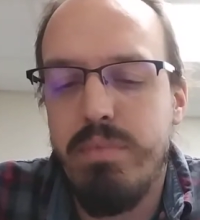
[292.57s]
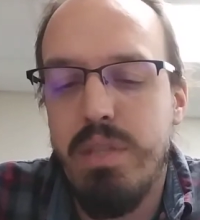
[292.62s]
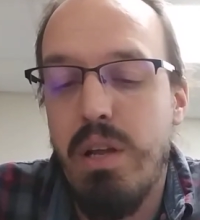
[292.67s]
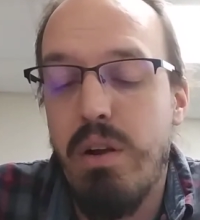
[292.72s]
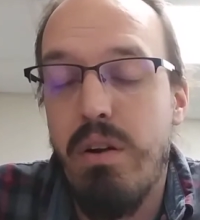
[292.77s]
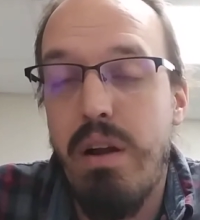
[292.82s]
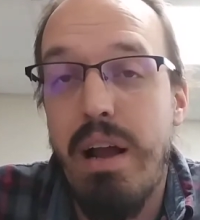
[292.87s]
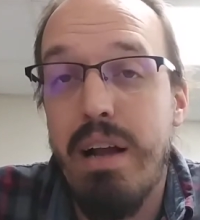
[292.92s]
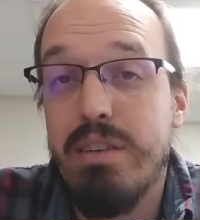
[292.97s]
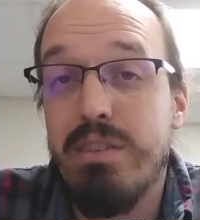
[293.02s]

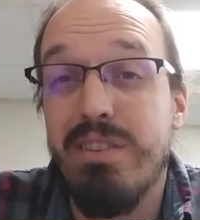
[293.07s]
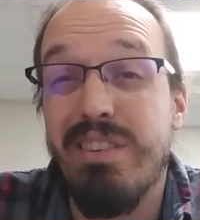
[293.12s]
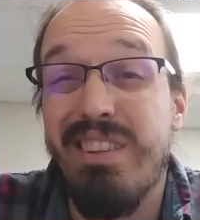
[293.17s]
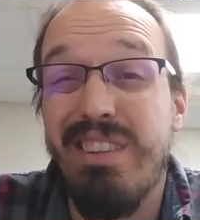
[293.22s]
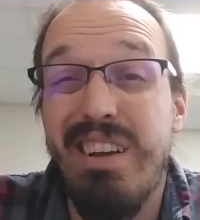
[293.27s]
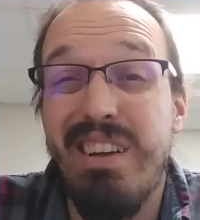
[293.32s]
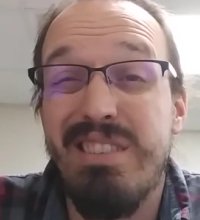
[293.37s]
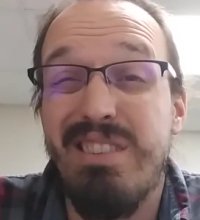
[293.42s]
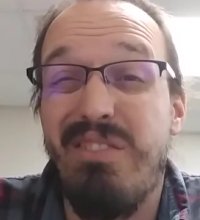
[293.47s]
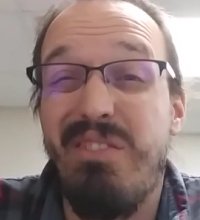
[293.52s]
They're actually
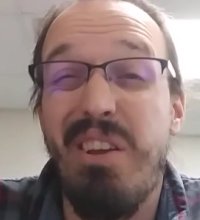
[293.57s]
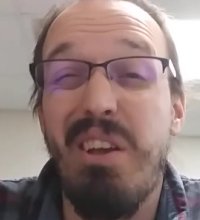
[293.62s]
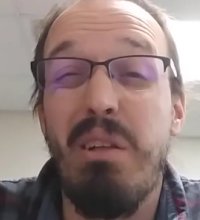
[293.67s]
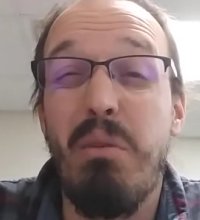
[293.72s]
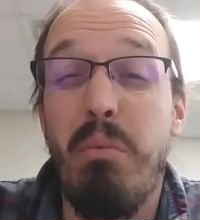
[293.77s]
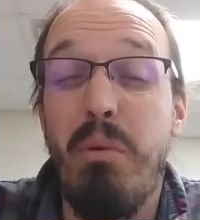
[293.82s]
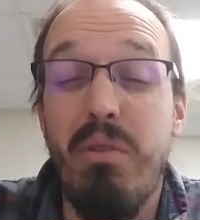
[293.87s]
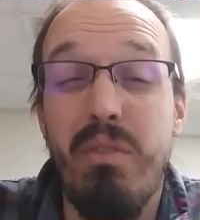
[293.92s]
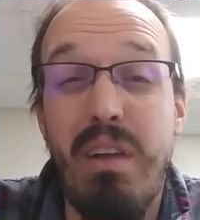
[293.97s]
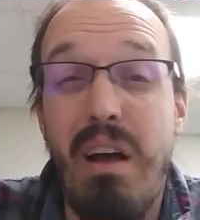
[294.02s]
less
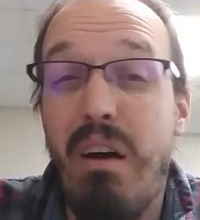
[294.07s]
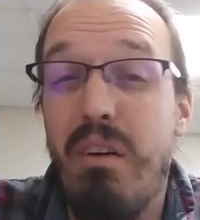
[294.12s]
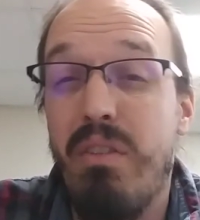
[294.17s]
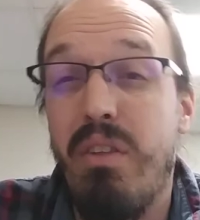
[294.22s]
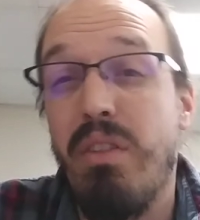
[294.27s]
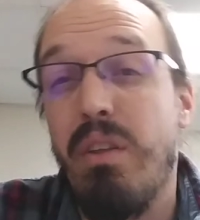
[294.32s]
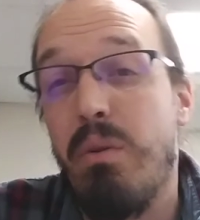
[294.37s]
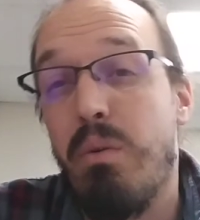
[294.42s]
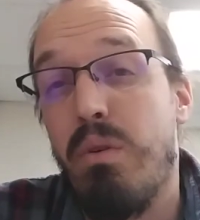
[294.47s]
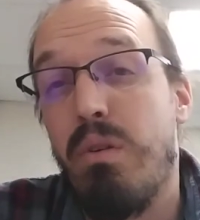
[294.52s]
available now
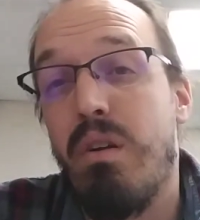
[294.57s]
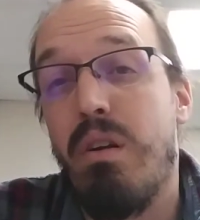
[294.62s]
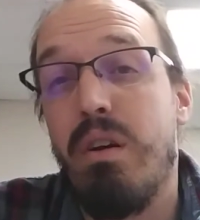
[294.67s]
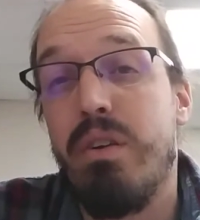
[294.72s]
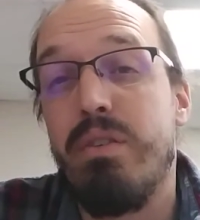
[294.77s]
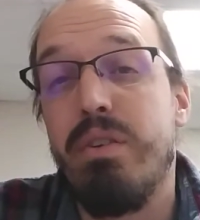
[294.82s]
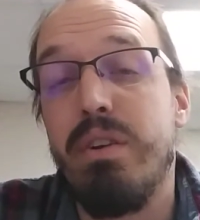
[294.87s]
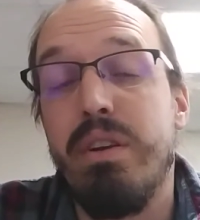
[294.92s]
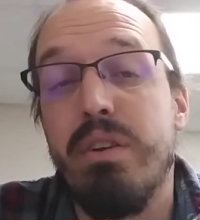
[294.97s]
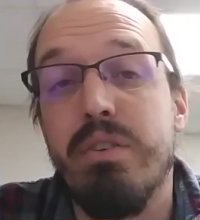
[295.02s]
than they were
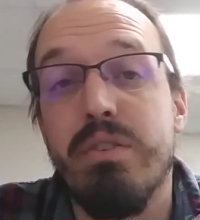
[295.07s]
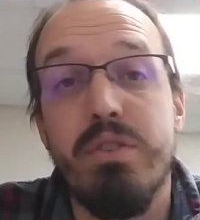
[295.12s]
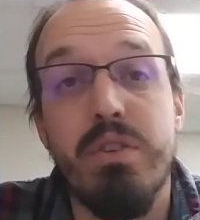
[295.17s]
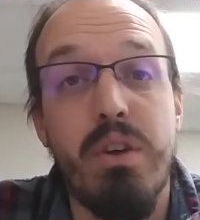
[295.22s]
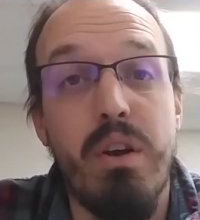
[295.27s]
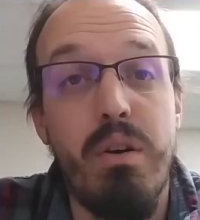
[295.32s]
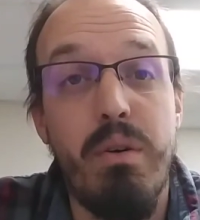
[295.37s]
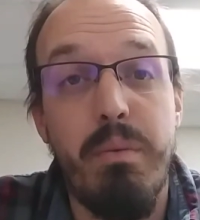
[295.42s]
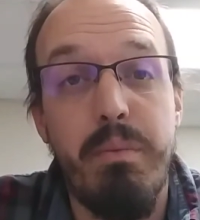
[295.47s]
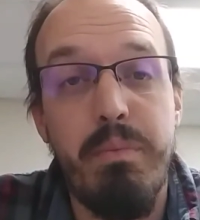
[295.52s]
100 years
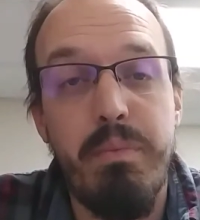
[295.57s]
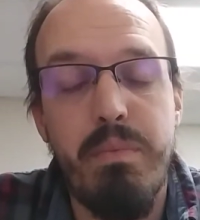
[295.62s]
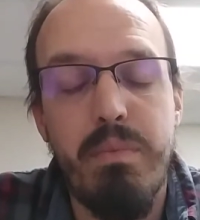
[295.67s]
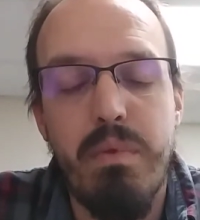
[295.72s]
ago.